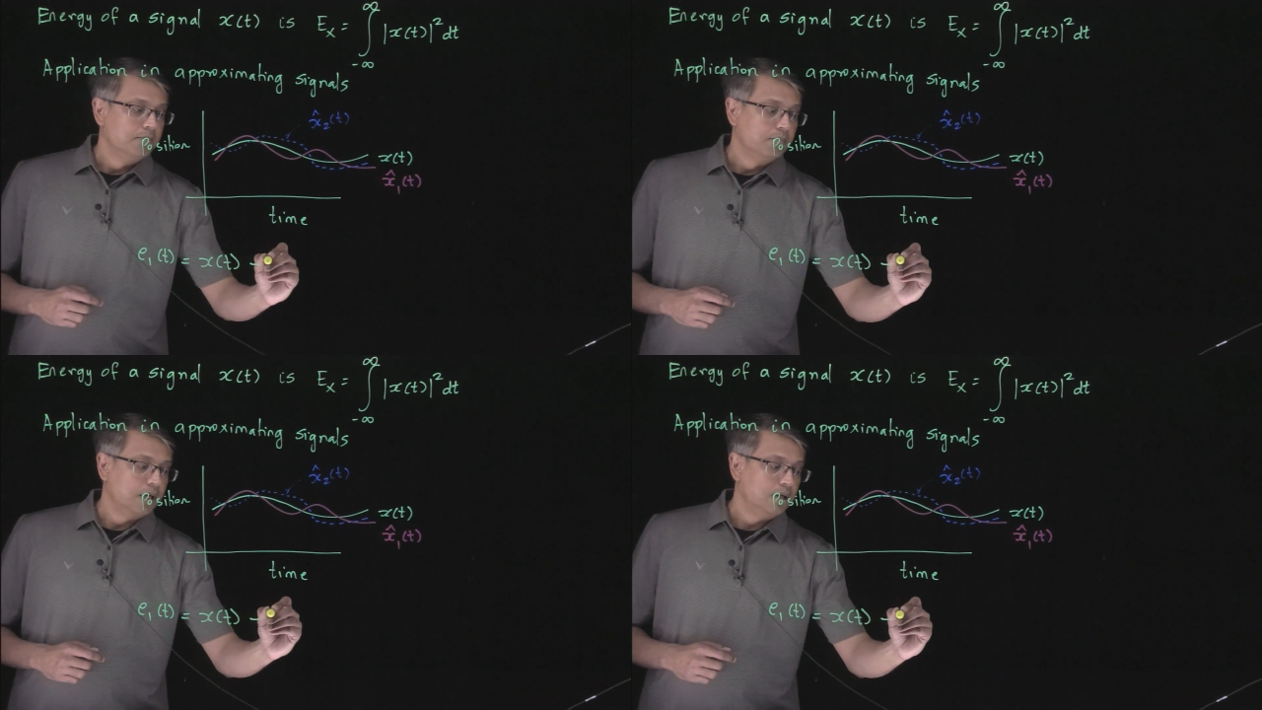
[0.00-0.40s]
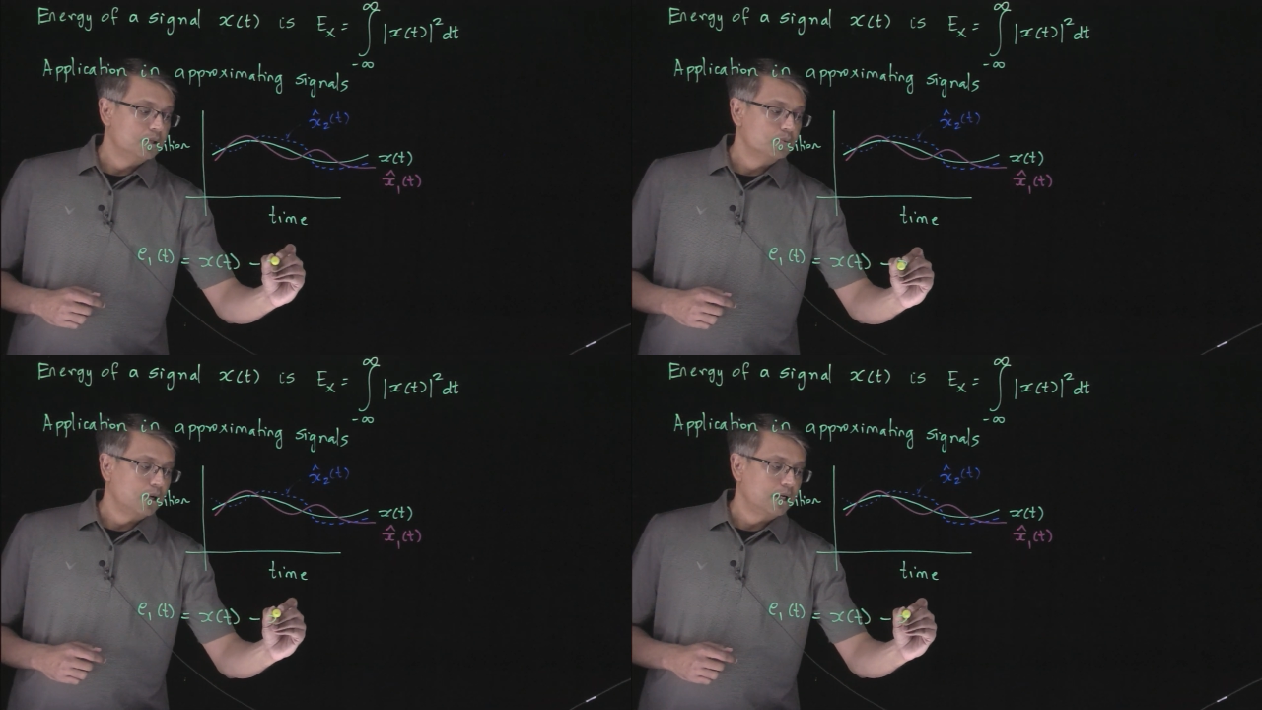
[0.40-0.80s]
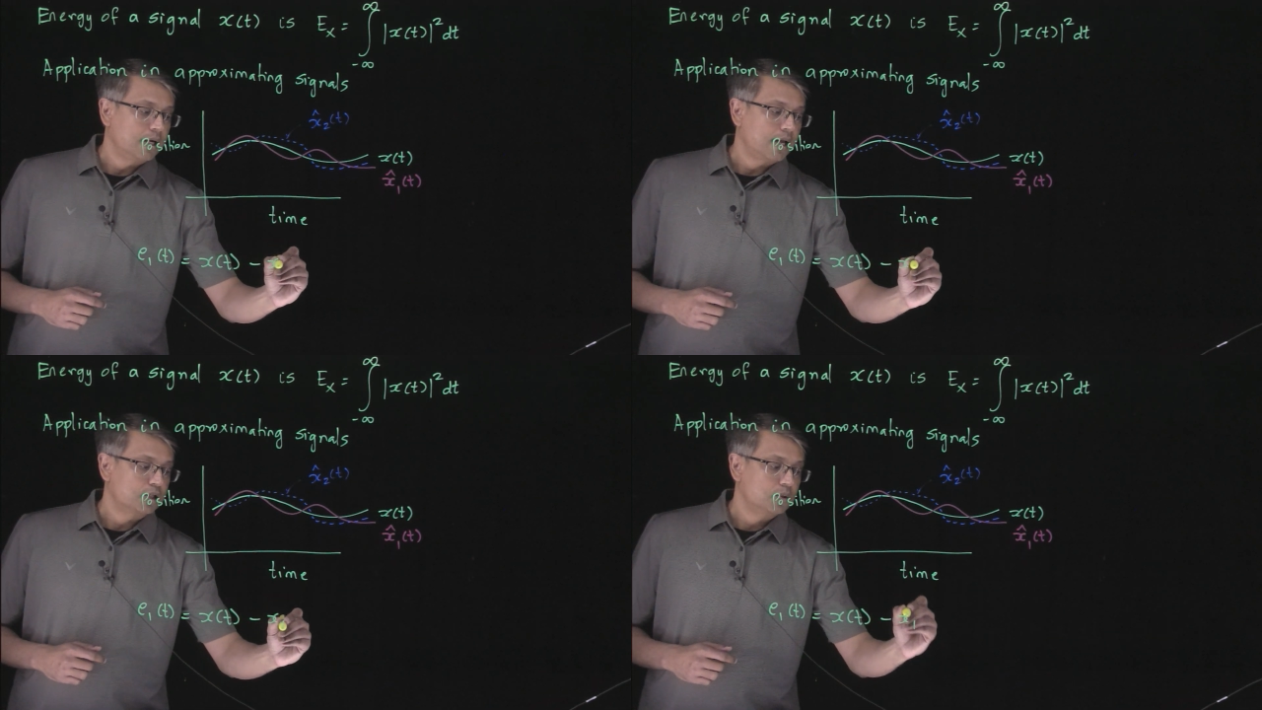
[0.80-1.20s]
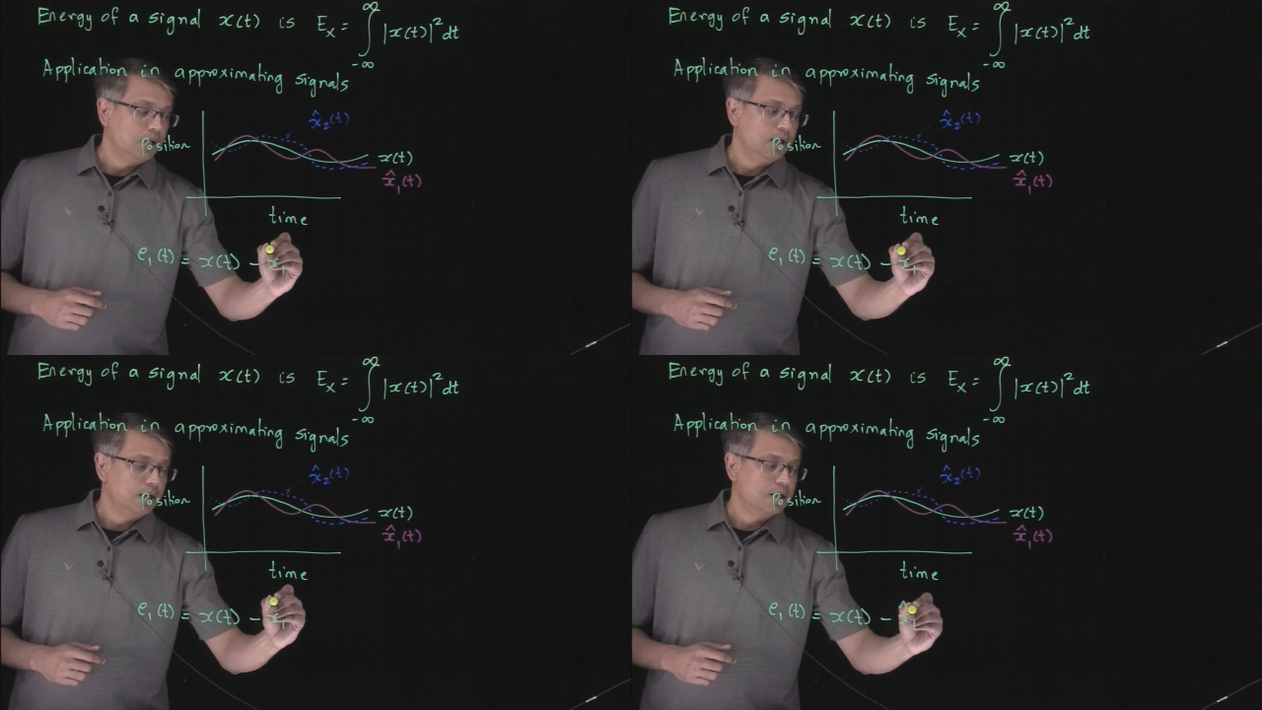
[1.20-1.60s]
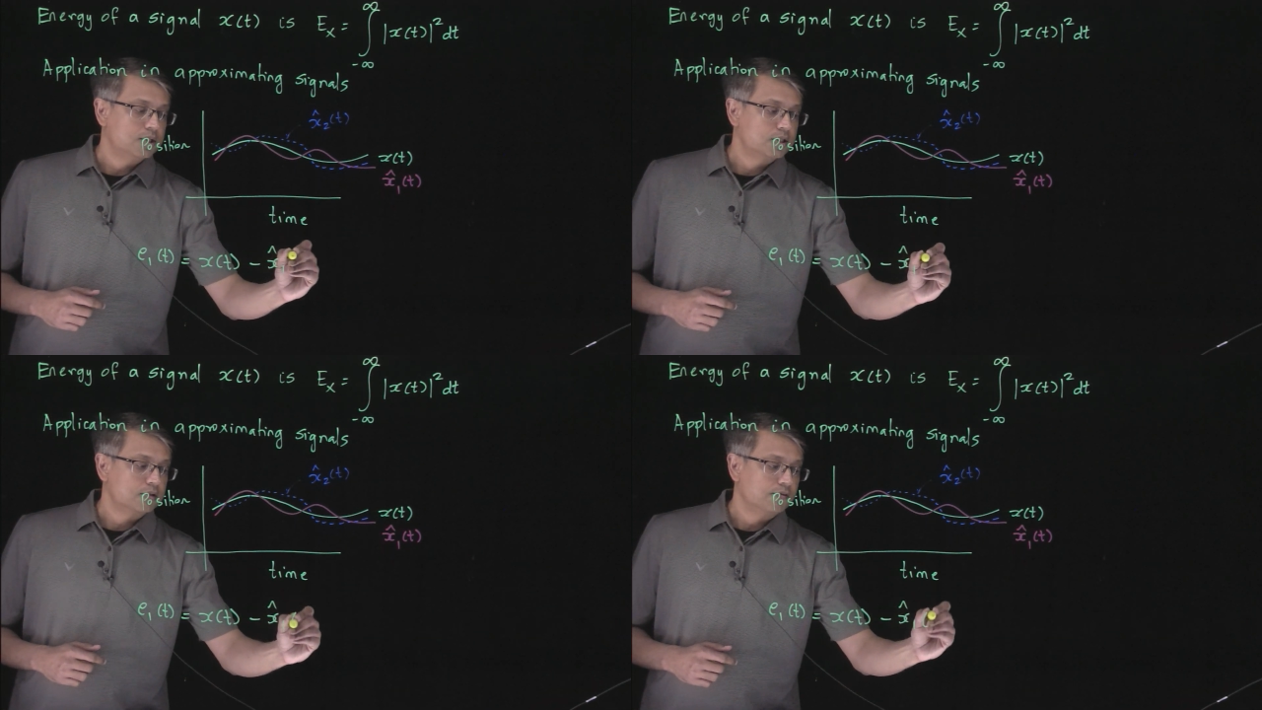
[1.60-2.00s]
minus what it actually
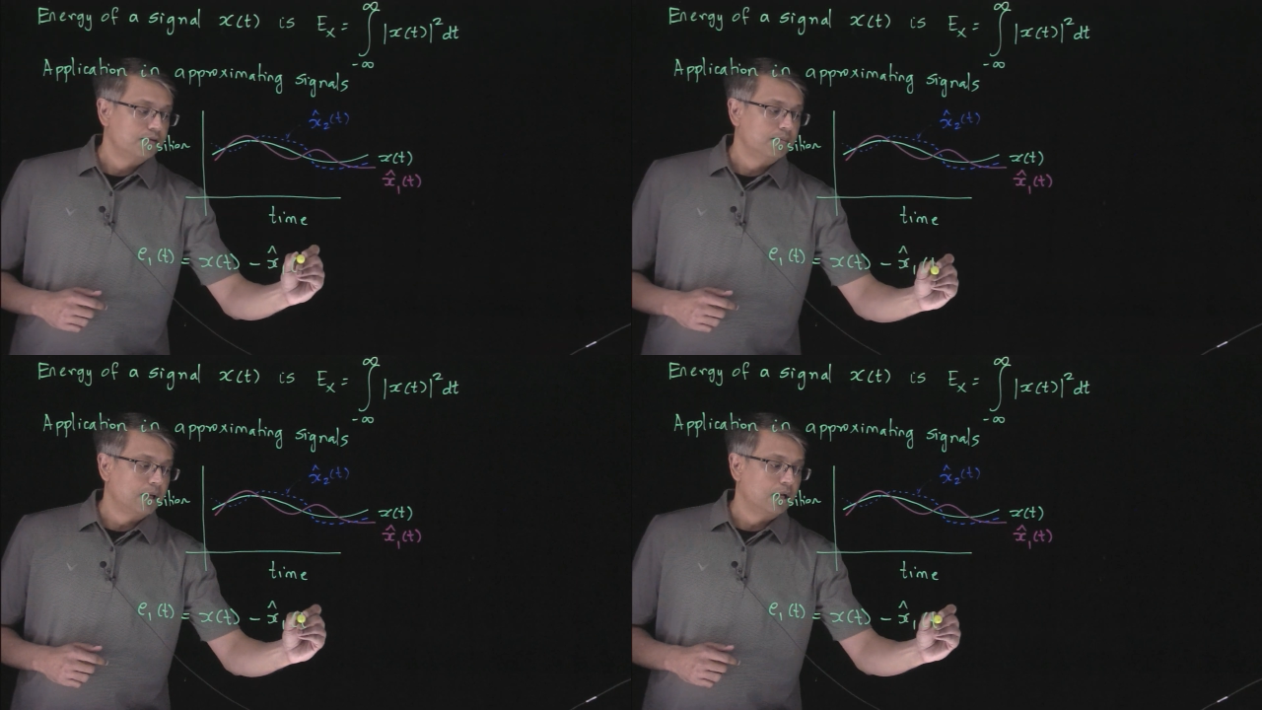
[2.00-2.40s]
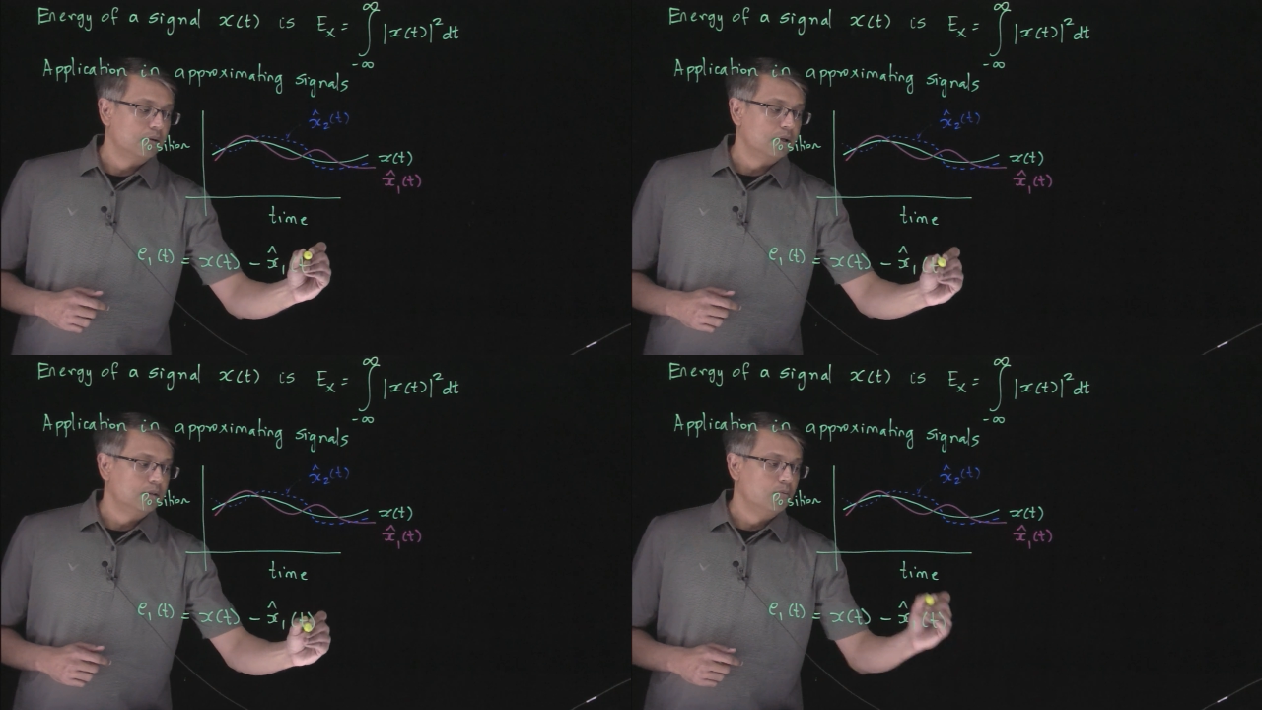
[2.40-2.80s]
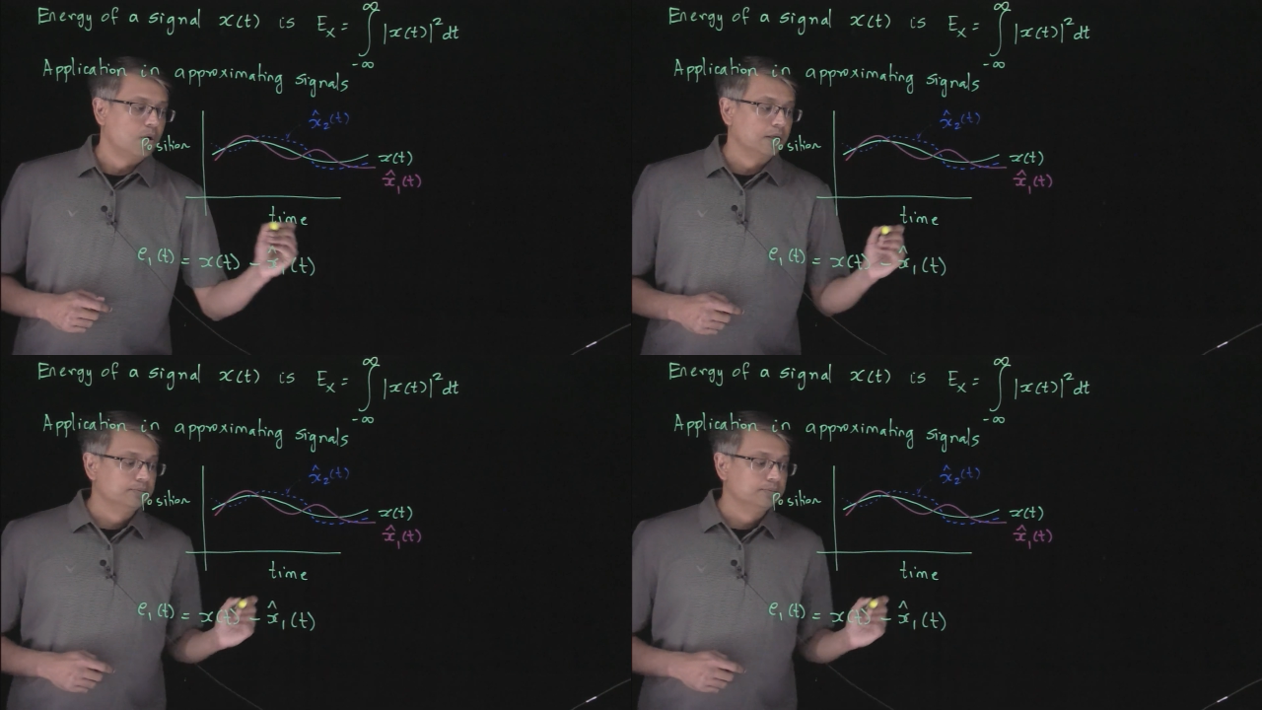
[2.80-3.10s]
is from algorithm 1.